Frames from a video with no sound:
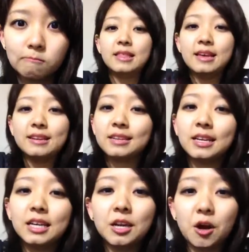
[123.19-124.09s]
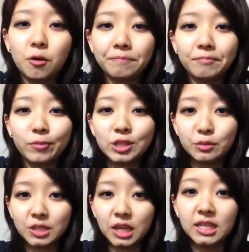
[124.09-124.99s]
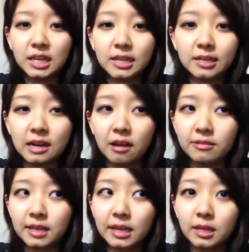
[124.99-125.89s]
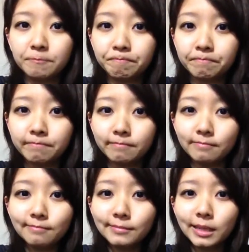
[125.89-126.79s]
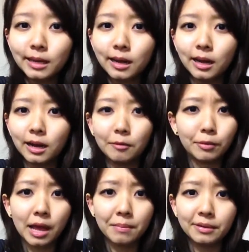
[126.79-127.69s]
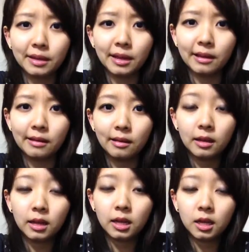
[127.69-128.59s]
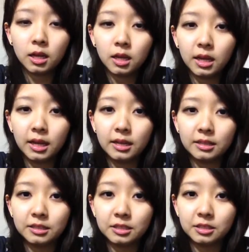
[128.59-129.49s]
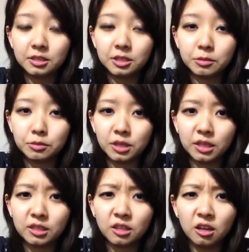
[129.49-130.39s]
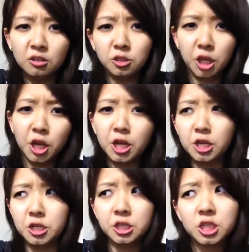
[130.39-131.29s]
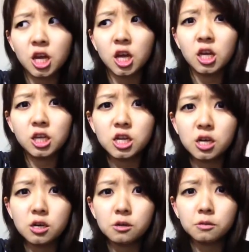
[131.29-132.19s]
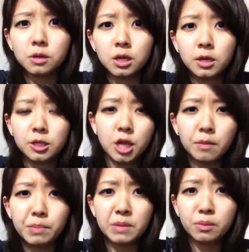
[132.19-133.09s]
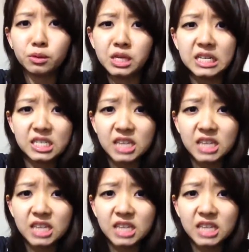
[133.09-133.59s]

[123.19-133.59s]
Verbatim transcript: And then, you know, when she was done yelling, I was like, uh, it won't happen again. And, and she was like, jeez, you know, young people these